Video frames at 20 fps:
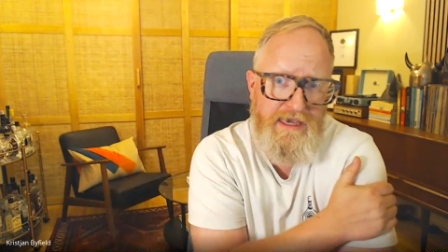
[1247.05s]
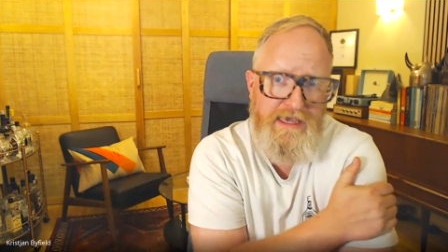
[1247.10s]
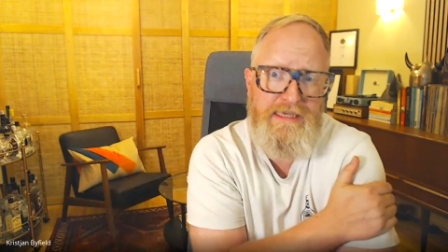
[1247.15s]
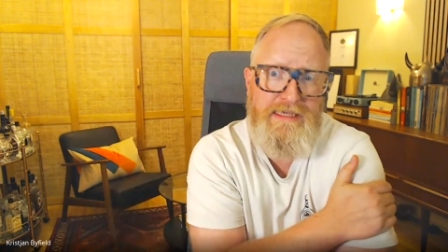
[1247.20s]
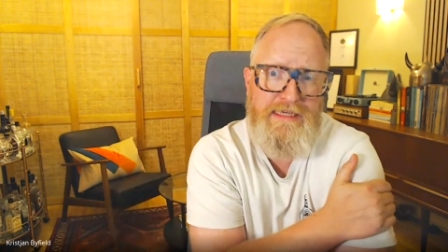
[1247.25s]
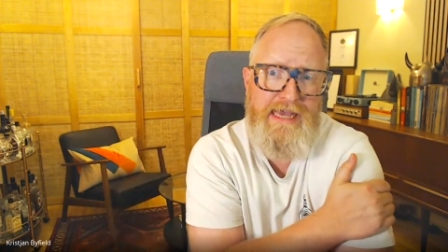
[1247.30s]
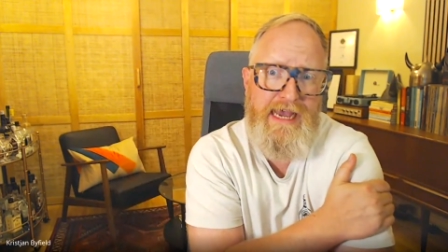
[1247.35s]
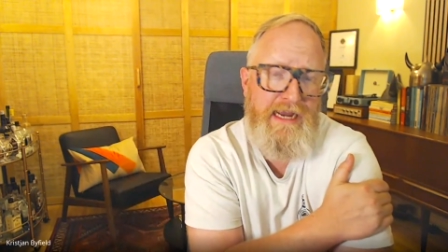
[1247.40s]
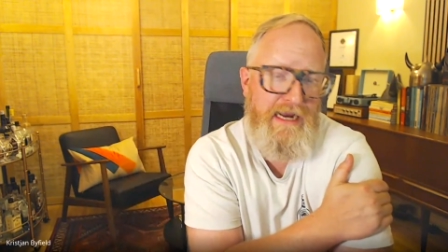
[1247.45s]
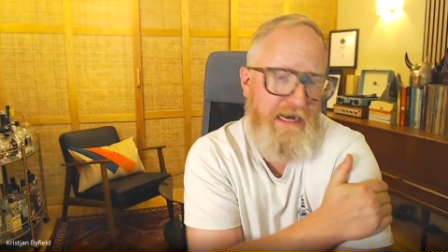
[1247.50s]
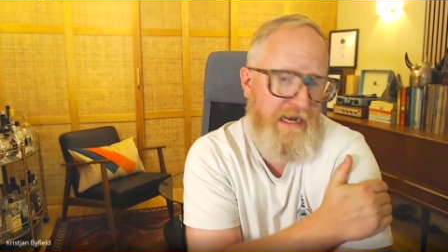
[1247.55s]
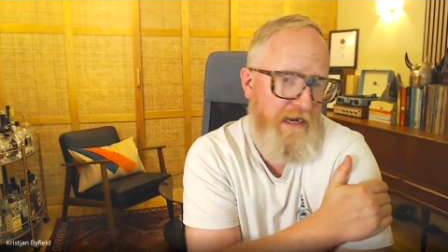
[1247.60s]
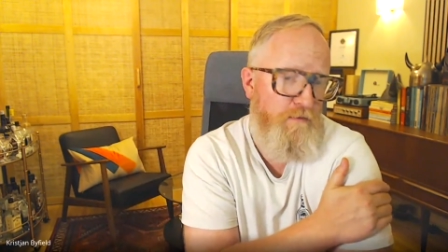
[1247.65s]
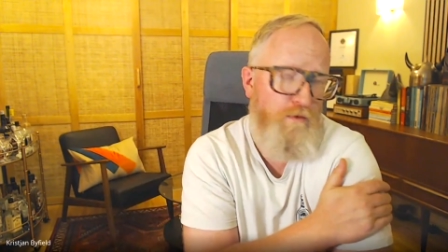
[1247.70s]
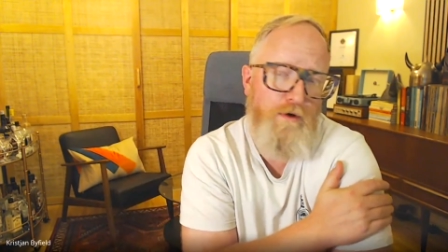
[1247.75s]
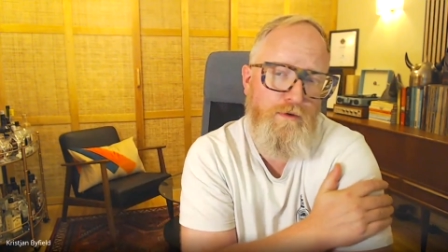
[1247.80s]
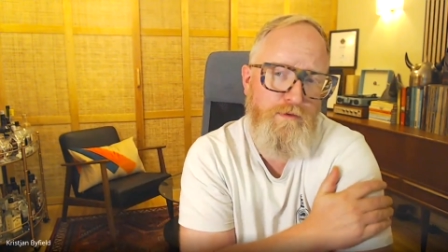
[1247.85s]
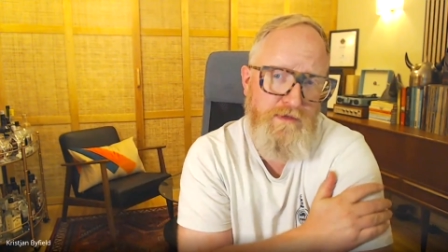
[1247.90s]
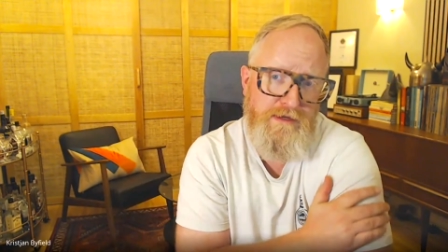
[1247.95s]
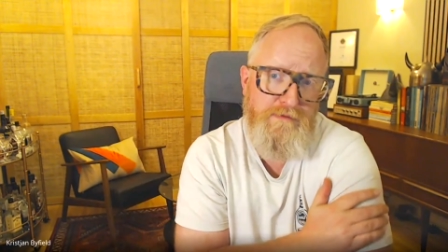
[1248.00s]
exactly
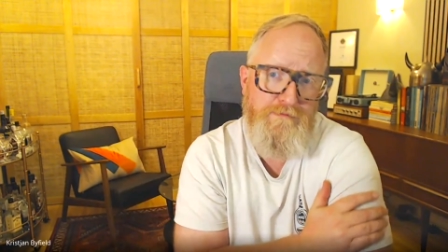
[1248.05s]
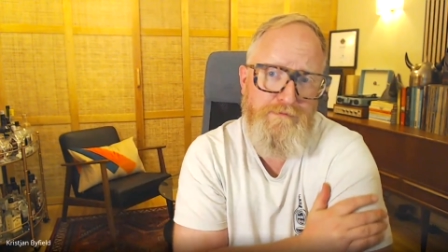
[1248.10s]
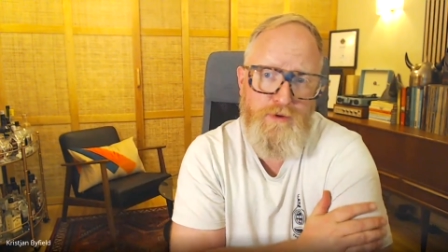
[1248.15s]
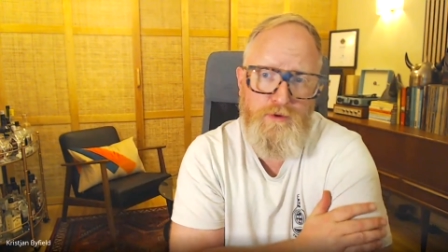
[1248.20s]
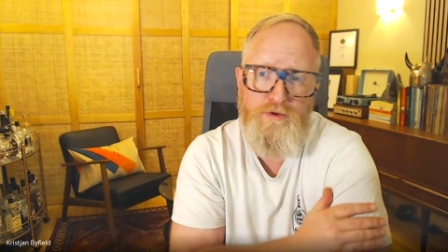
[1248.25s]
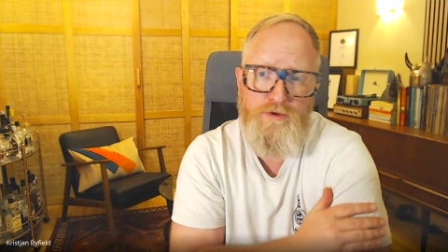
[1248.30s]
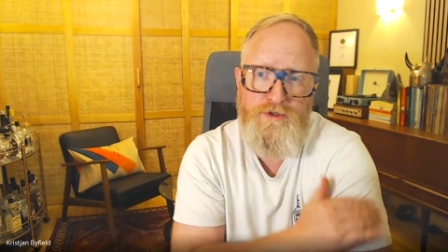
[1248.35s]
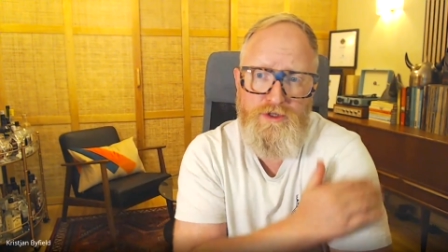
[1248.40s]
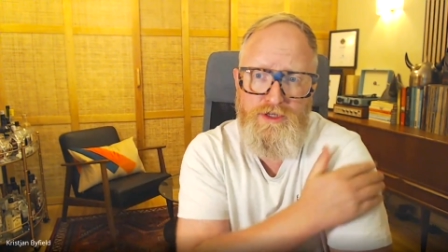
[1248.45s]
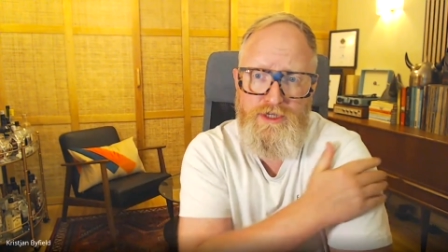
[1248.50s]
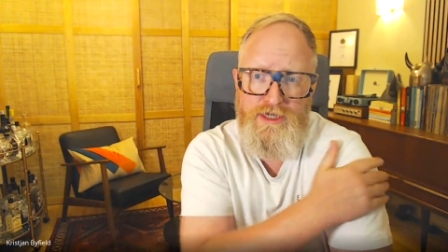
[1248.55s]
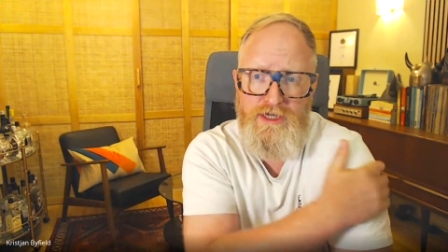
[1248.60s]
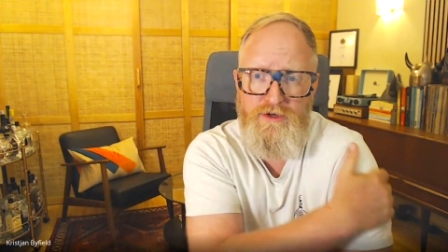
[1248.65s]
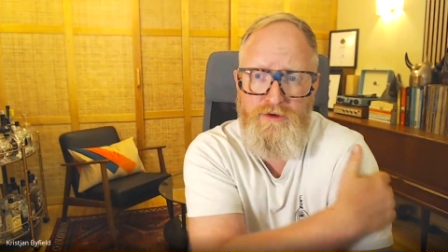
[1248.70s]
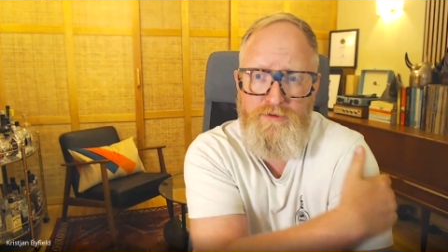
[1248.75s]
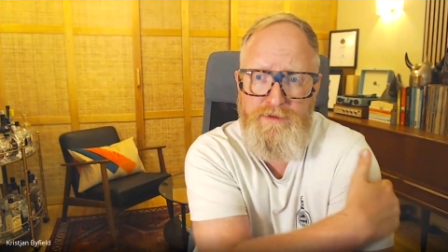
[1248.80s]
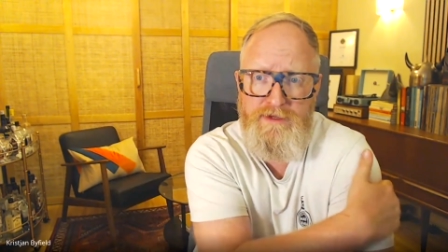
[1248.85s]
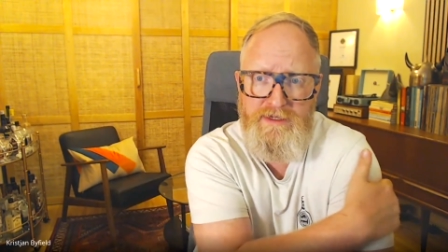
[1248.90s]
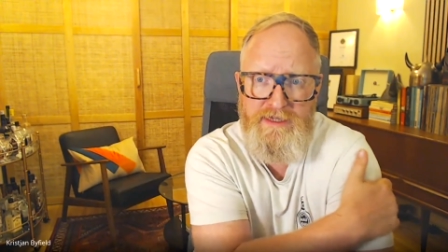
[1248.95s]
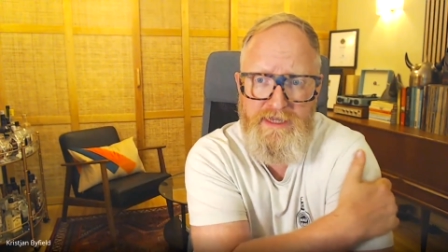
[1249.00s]
what was important to
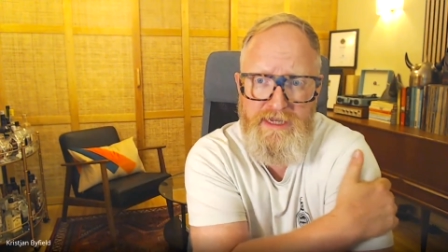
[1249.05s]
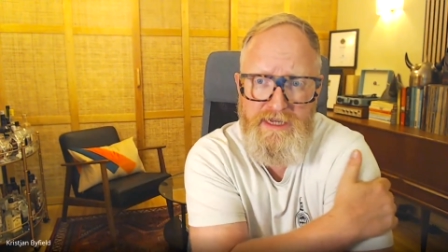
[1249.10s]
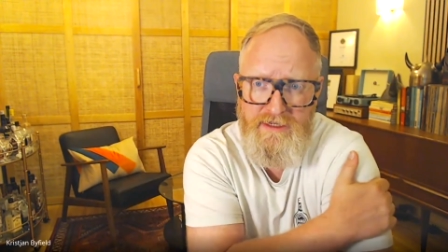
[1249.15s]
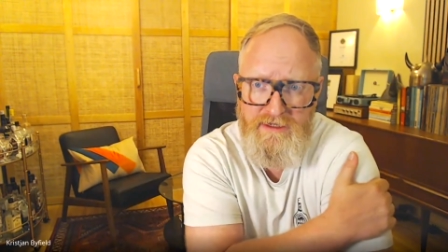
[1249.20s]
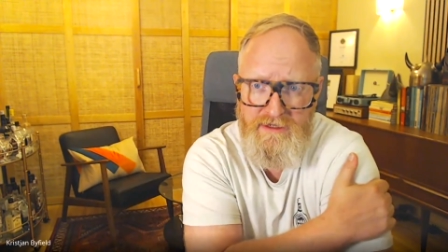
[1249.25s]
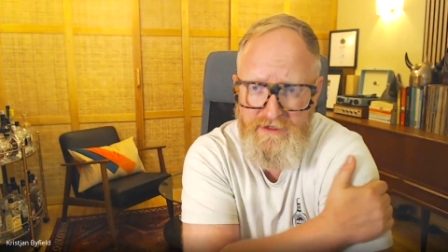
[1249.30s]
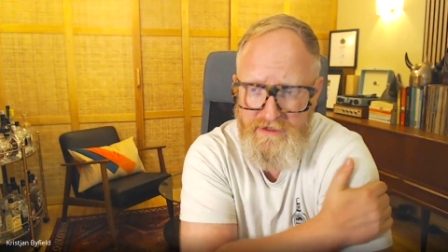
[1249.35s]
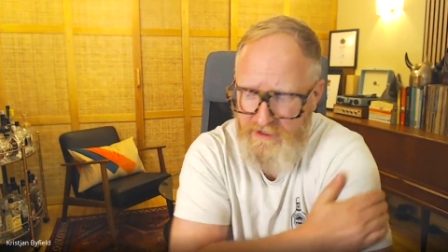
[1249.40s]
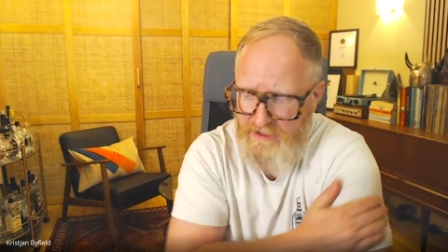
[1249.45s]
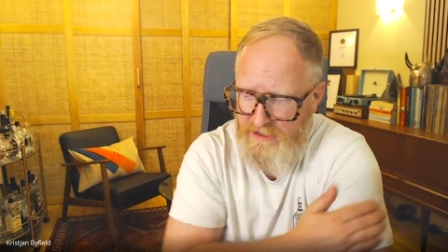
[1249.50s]
your business.